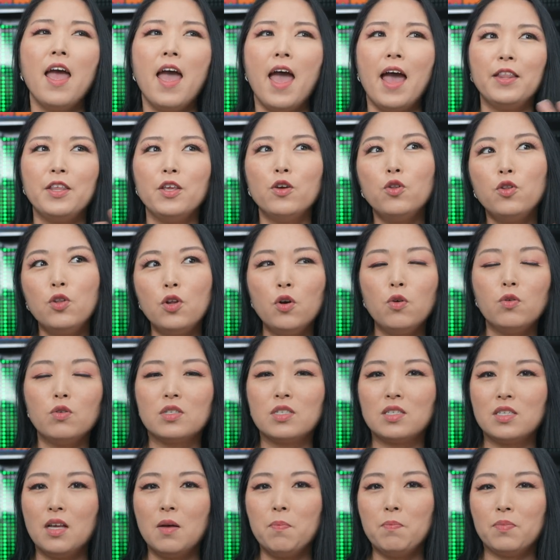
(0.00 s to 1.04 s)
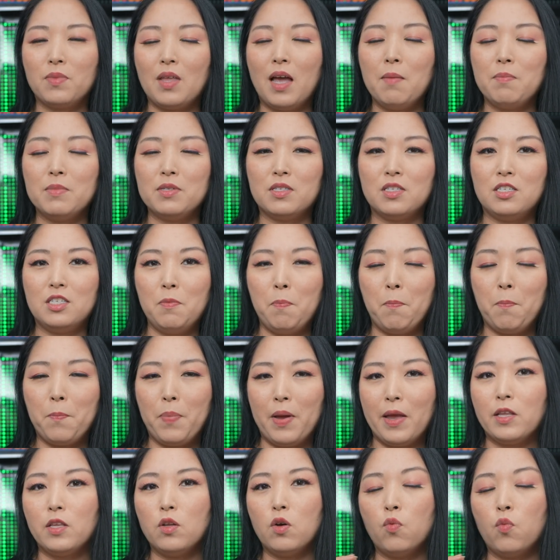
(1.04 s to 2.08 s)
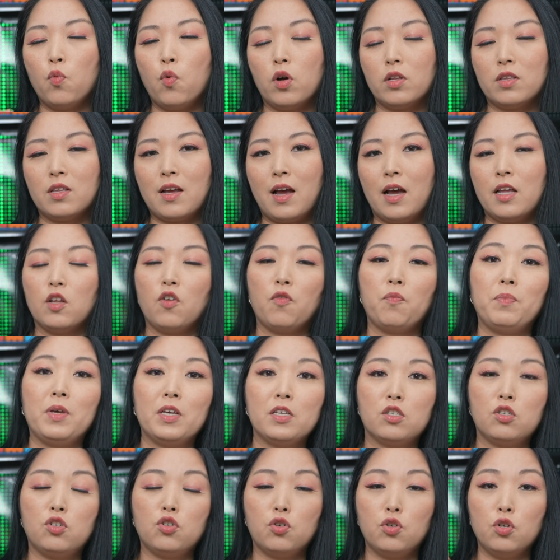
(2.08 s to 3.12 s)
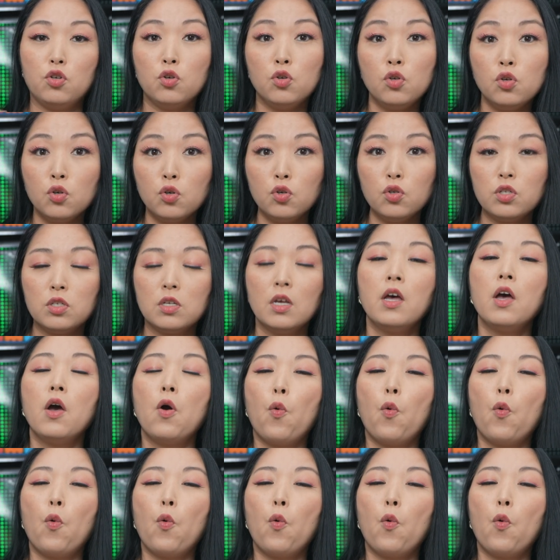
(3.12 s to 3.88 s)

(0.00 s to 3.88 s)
And you know, sometimes depending on what kind of mixture you use,